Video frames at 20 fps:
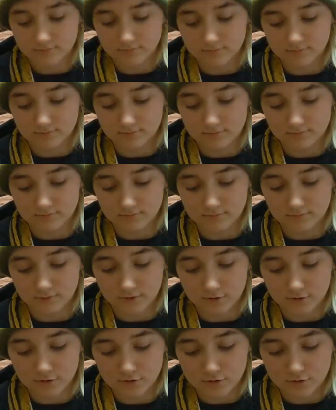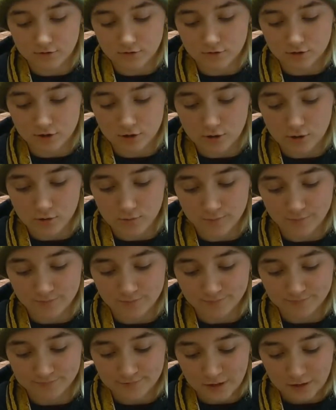Hi. So,
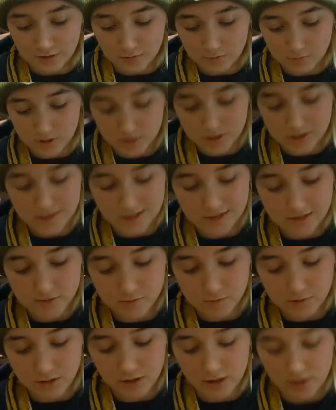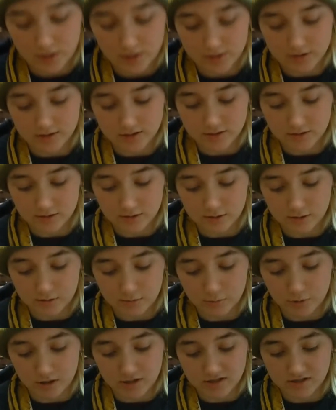what next we got is
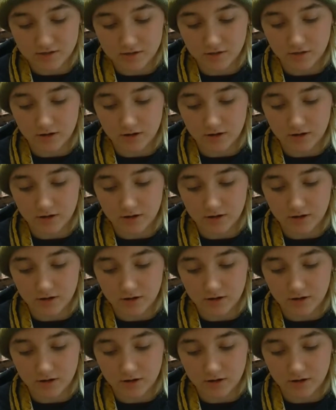a Tesla